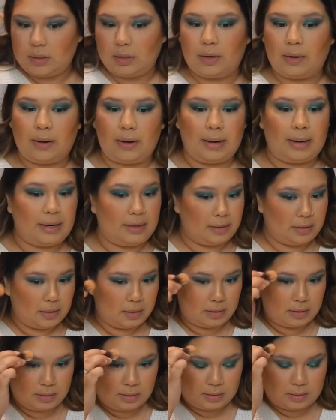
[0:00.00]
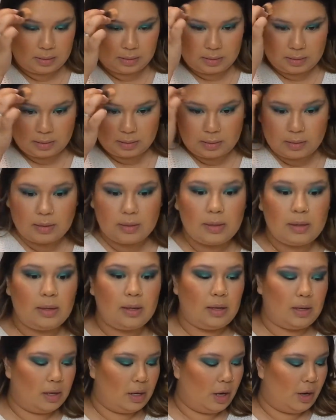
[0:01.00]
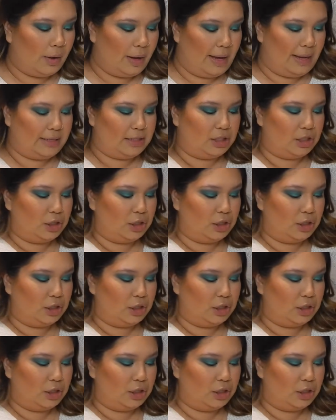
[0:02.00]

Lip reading: Alright. Okay,